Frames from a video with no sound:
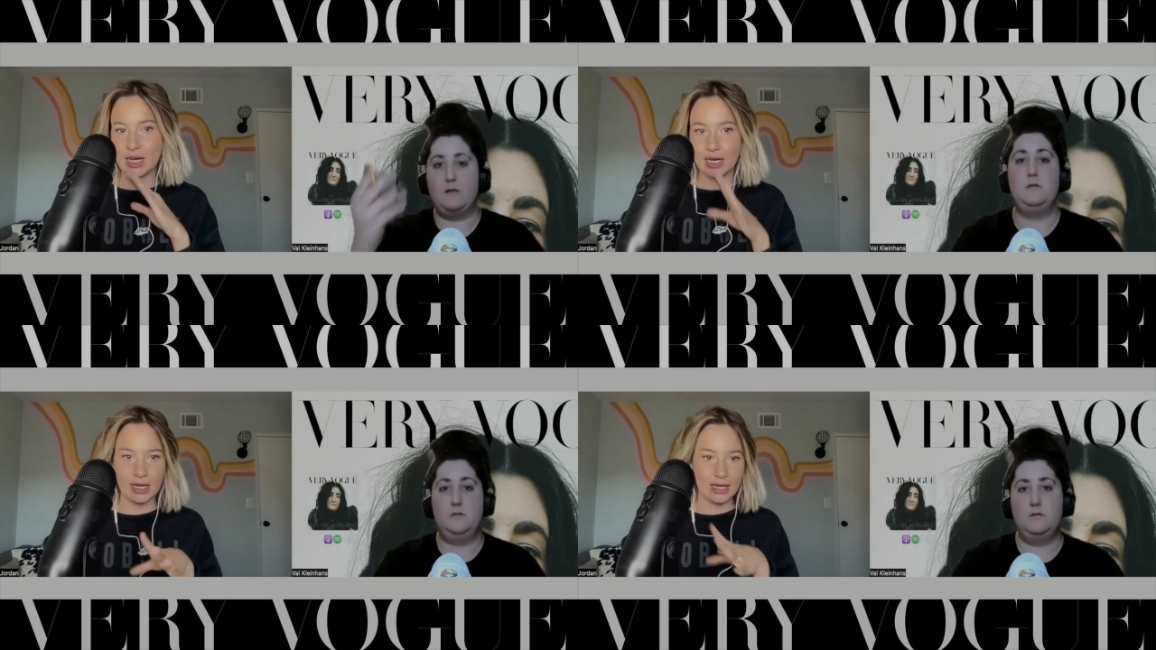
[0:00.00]

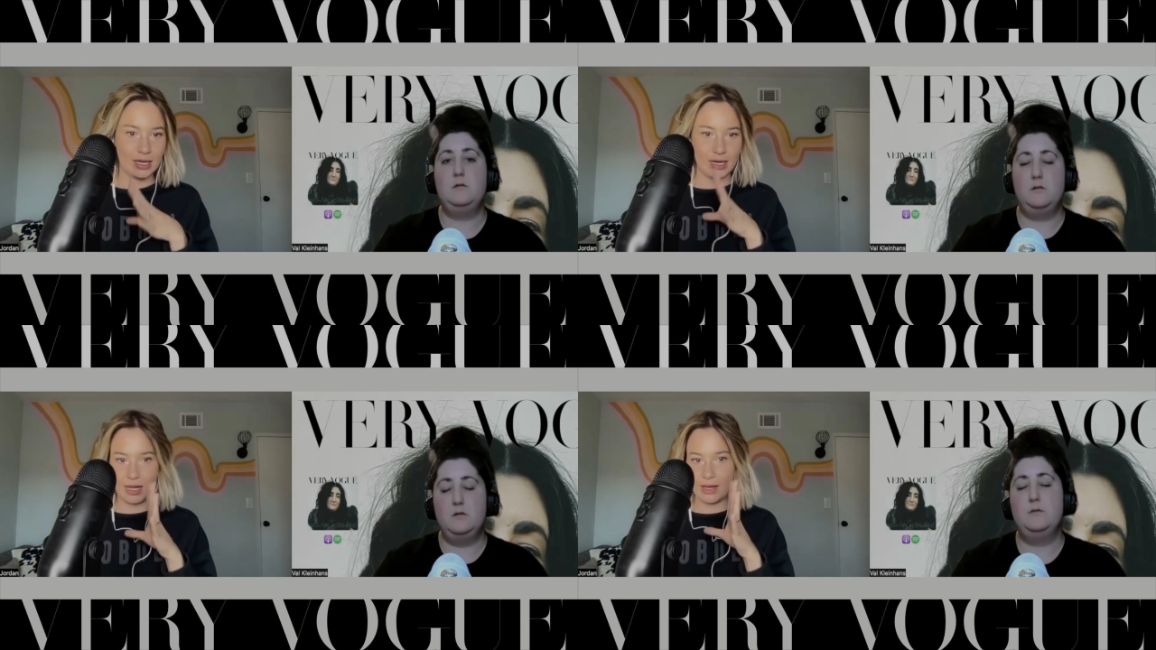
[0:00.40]

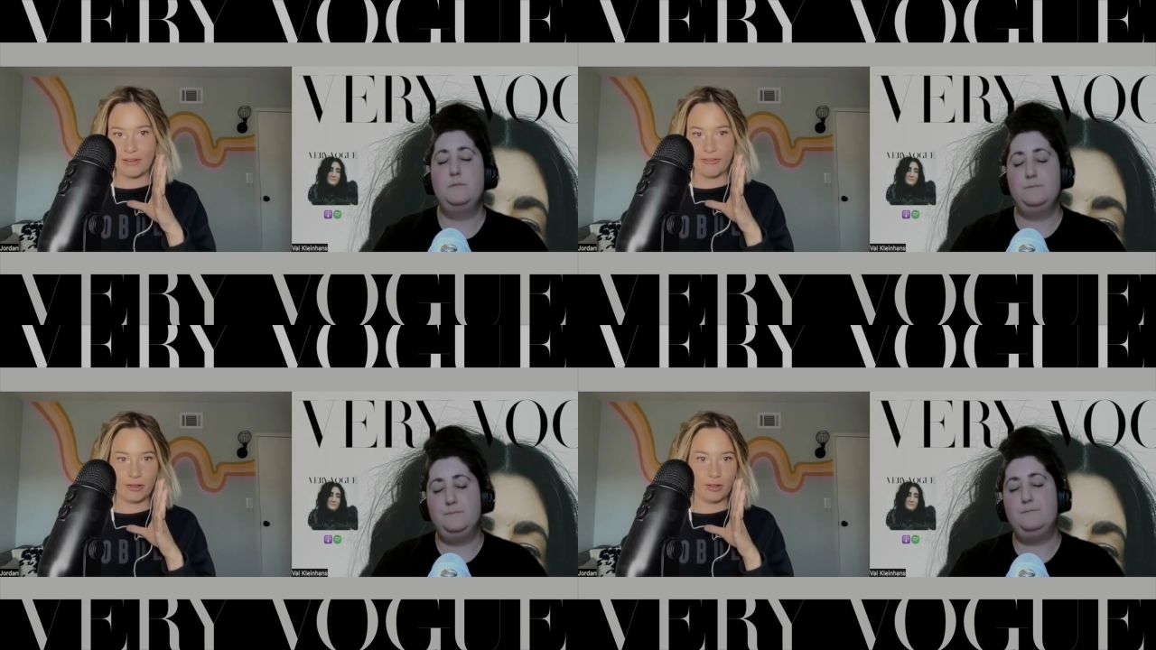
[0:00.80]
Speaker 1: ton
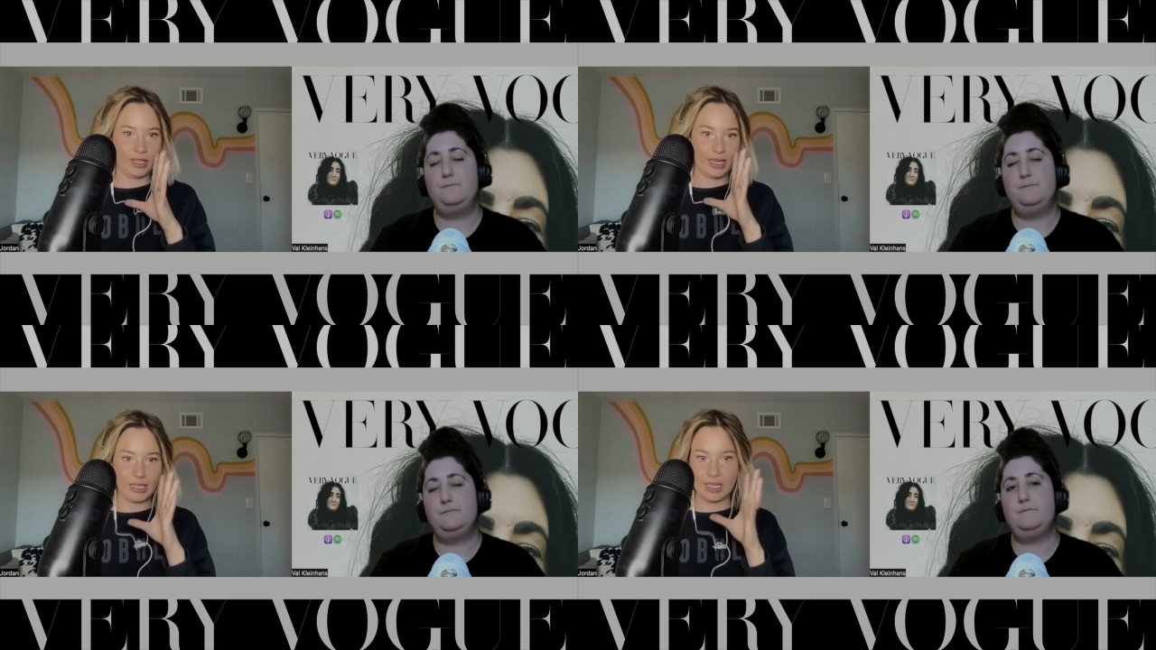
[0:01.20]
of
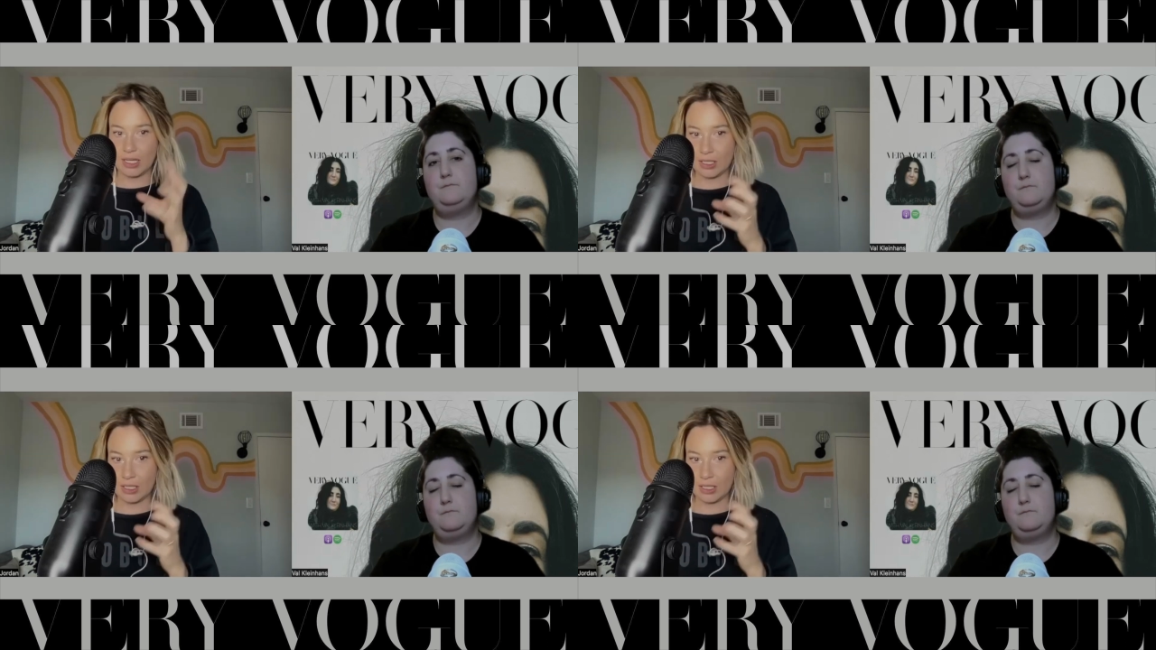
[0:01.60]
like eating